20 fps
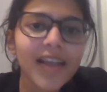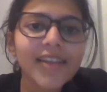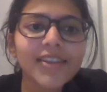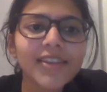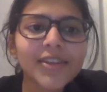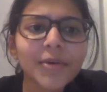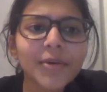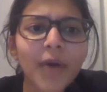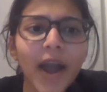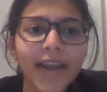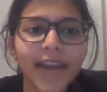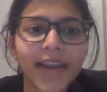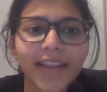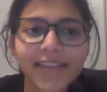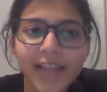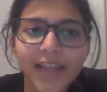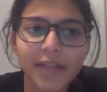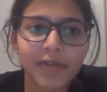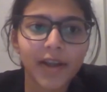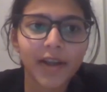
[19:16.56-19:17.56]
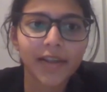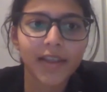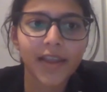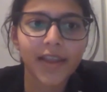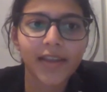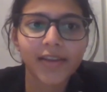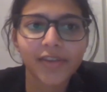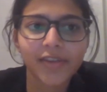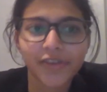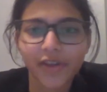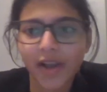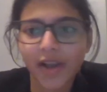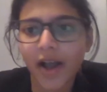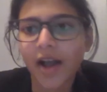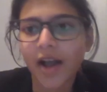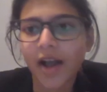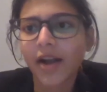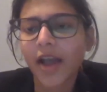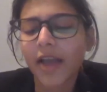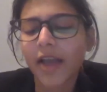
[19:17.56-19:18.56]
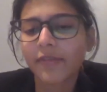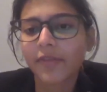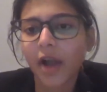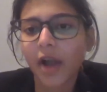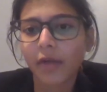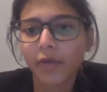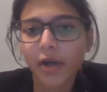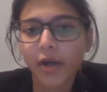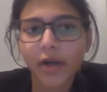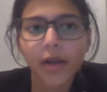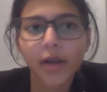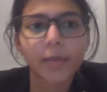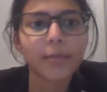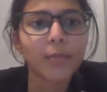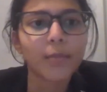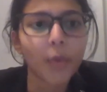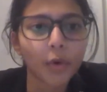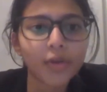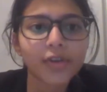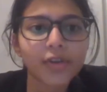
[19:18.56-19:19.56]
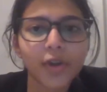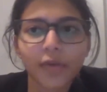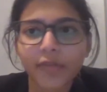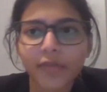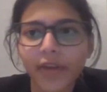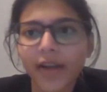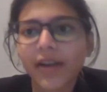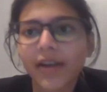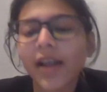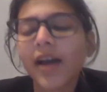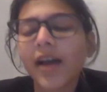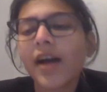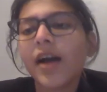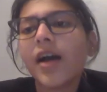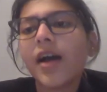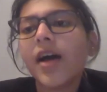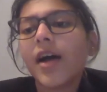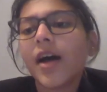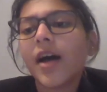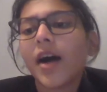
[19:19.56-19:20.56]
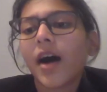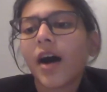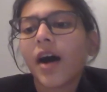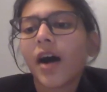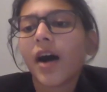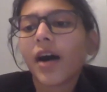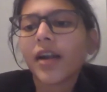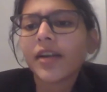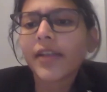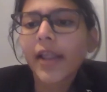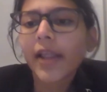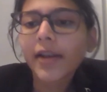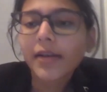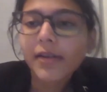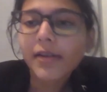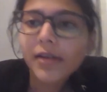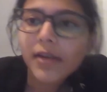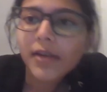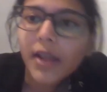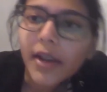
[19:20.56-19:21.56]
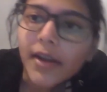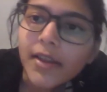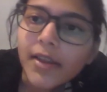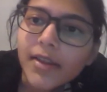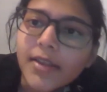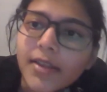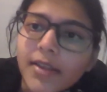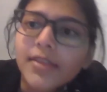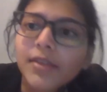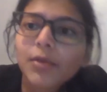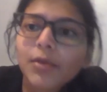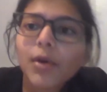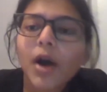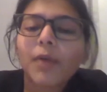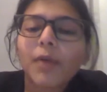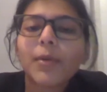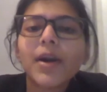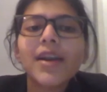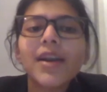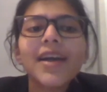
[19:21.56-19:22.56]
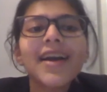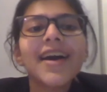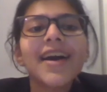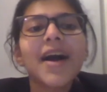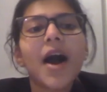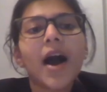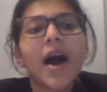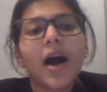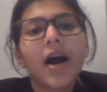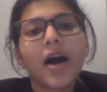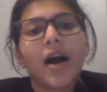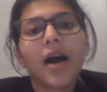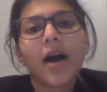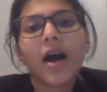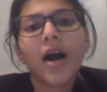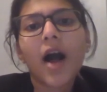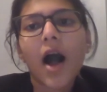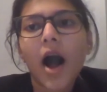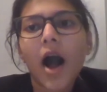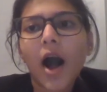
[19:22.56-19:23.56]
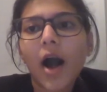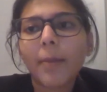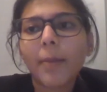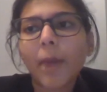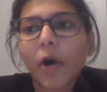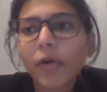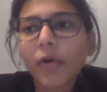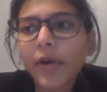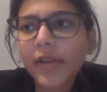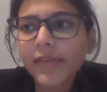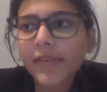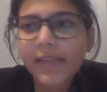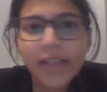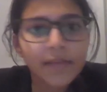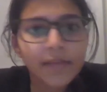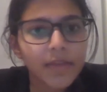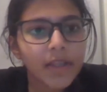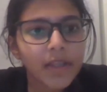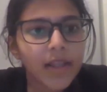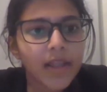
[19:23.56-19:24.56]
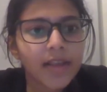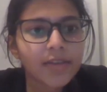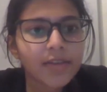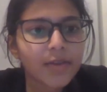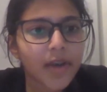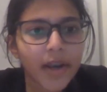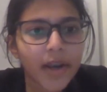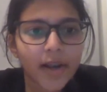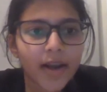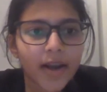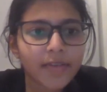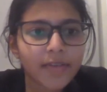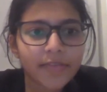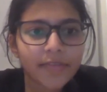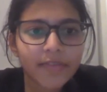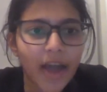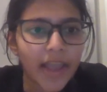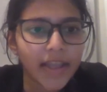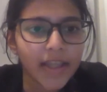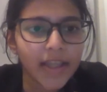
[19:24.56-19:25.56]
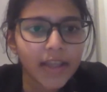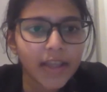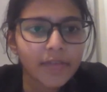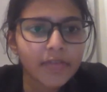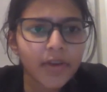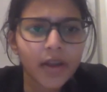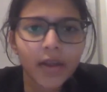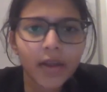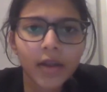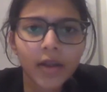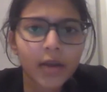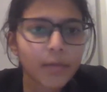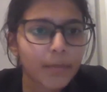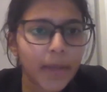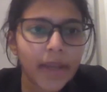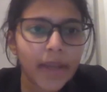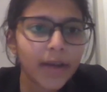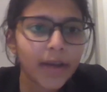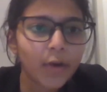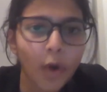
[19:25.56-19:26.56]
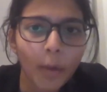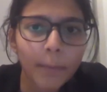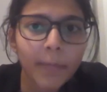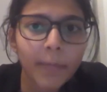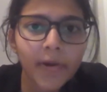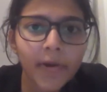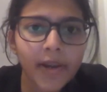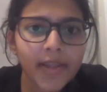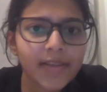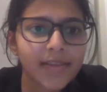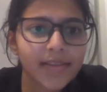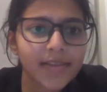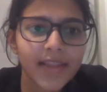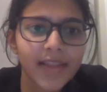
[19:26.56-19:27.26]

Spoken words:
So I think Sarvagya and Ishika have covered most of it that there is to cover. About the CV thing, so there are five main components.